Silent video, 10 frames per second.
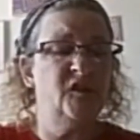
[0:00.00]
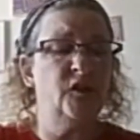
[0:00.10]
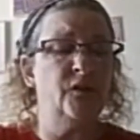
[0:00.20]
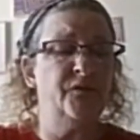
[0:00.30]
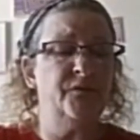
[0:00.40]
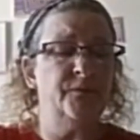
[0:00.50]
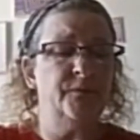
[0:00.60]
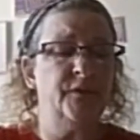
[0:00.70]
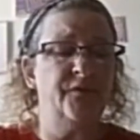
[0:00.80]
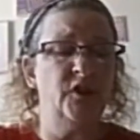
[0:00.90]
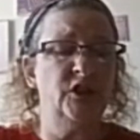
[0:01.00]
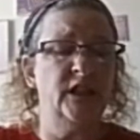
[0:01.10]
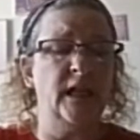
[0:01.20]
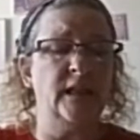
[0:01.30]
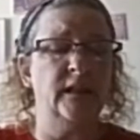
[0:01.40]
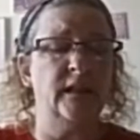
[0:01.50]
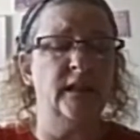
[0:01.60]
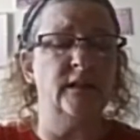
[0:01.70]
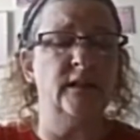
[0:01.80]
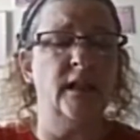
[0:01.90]
So first thing I
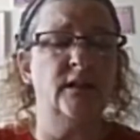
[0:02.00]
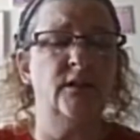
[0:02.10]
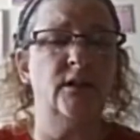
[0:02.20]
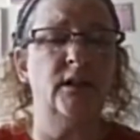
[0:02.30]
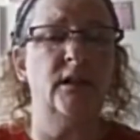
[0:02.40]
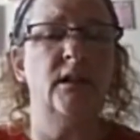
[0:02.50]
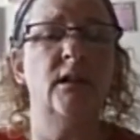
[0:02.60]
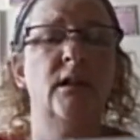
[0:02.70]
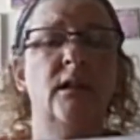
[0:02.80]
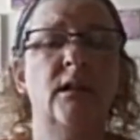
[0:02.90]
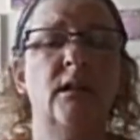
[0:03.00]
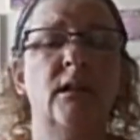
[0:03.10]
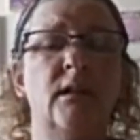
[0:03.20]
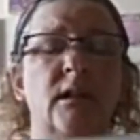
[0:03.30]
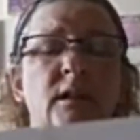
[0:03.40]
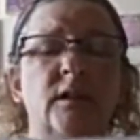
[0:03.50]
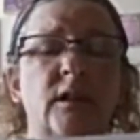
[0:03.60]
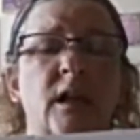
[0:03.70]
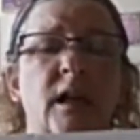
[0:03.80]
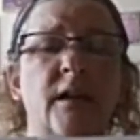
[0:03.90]
did is I took
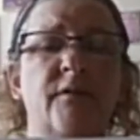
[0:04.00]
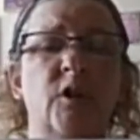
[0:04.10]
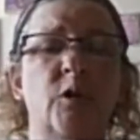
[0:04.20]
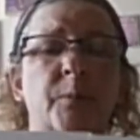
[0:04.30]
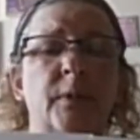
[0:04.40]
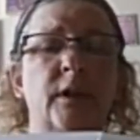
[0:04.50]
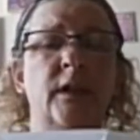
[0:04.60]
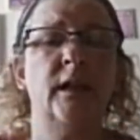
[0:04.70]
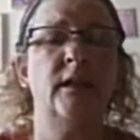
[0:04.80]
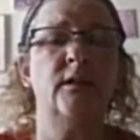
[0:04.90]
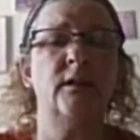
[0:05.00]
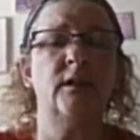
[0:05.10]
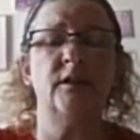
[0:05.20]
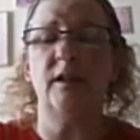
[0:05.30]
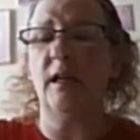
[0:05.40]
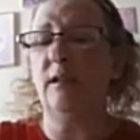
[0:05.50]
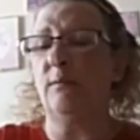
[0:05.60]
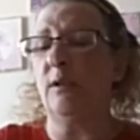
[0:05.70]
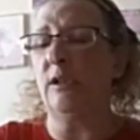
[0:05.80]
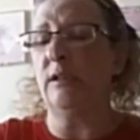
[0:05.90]
this uh, envelope and then I took the
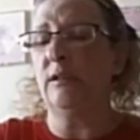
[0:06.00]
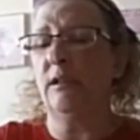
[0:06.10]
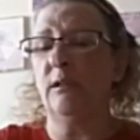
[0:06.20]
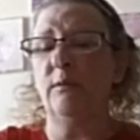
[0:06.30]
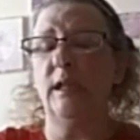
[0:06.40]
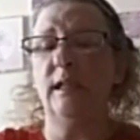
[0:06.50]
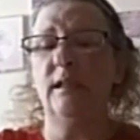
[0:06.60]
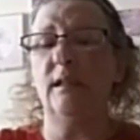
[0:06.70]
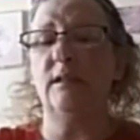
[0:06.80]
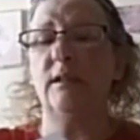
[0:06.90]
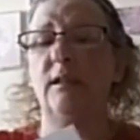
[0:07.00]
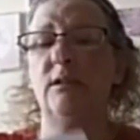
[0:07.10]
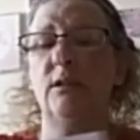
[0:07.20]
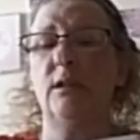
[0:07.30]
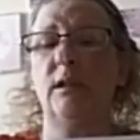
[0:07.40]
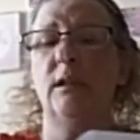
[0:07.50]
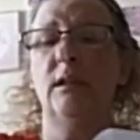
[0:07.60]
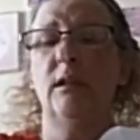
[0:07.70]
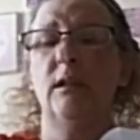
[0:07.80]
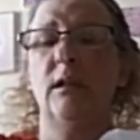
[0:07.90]
second one. And what I did is I took
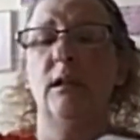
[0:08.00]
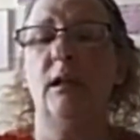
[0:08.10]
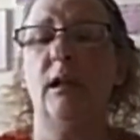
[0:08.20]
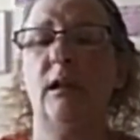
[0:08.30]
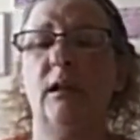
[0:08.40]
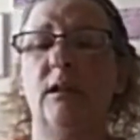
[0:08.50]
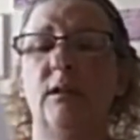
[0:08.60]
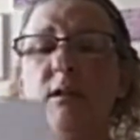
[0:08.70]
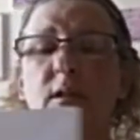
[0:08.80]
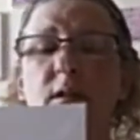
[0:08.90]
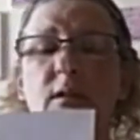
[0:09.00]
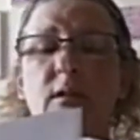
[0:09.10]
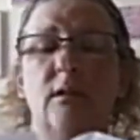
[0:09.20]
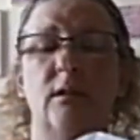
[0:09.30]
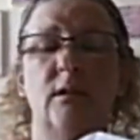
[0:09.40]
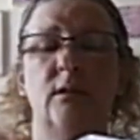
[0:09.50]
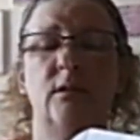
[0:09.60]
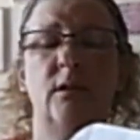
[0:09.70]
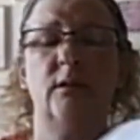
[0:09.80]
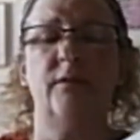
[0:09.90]
and
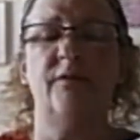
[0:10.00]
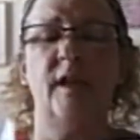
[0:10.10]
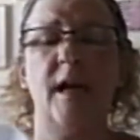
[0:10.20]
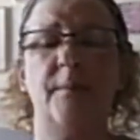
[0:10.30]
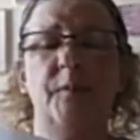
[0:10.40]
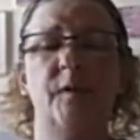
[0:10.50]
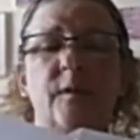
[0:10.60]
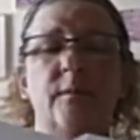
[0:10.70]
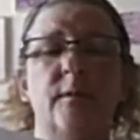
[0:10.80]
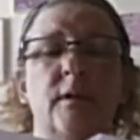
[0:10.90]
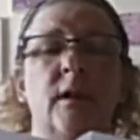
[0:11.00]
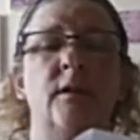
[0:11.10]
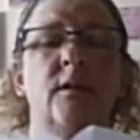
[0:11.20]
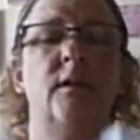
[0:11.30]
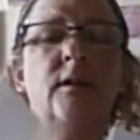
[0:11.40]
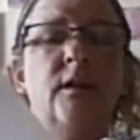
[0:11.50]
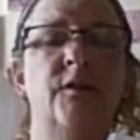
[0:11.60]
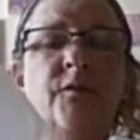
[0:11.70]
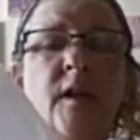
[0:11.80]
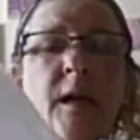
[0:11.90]
took the flap, took
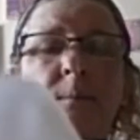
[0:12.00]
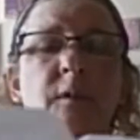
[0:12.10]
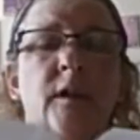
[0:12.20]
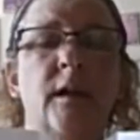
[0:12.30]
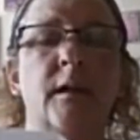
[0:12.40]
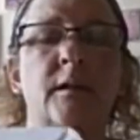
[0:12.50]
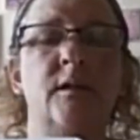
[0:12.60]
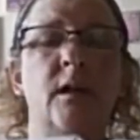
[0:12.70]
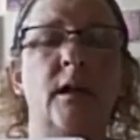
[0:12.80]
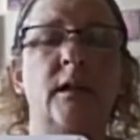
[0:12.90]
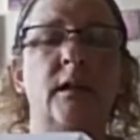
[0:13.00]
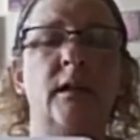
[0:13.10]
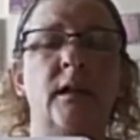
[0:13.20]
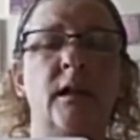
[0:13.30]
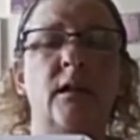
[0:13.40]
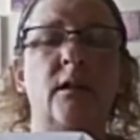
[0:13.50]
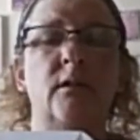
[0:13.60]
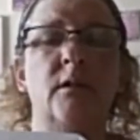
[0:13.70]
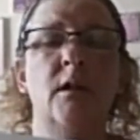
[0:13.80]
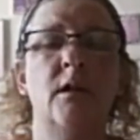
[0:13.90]
this flap and stuck it in here.